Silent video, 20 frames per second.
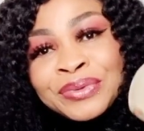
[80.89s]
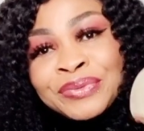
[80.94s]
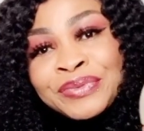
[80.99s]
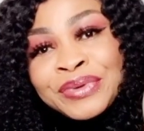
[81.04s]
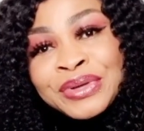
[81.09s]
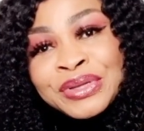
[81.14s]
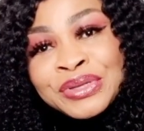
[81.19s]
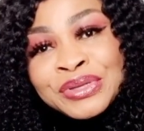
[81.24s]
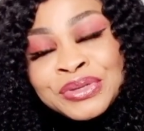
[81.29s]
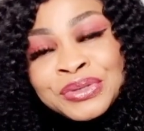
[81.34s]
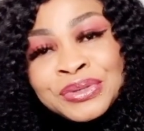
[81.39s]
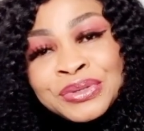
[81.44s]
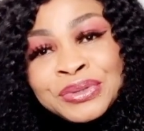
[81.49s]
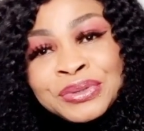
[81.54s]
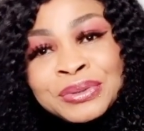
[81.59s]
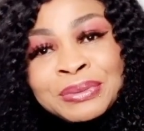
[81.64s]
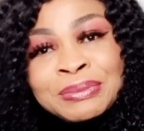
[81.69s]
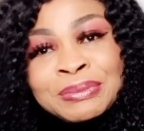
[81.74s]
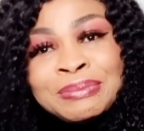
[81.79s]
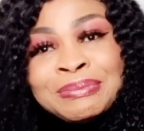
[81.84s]
redo
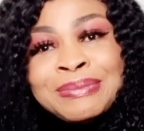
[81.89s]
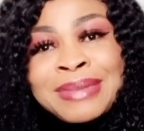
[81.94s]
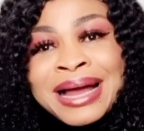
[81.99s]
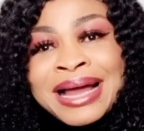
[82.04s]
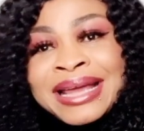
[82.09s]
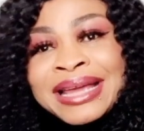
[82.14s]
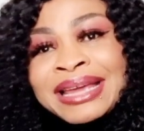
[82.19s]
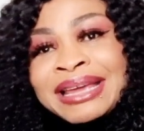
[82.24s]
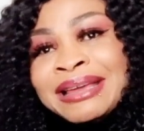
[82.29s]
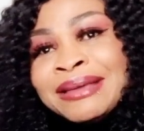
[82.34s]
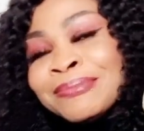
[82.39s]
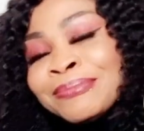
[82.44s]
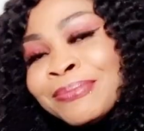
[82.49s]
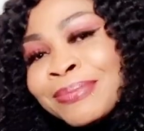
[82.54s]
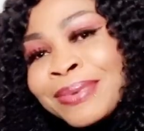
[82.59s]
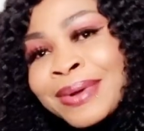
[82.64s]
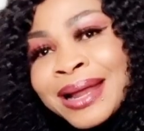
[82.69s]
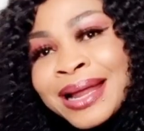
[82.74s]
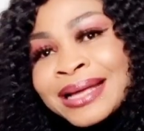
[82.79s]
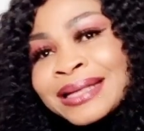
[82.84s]
my
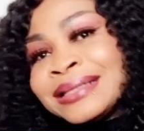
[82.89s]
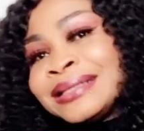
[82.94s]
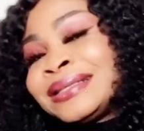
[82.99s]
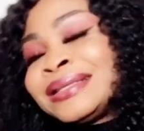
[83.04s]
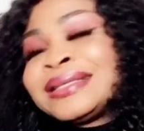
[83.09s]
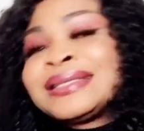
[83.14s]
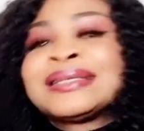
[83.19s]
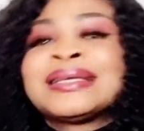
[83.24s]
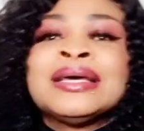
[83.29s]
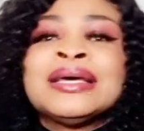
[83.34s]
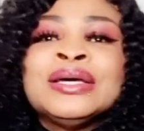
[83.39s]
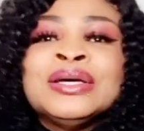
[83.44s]
implant.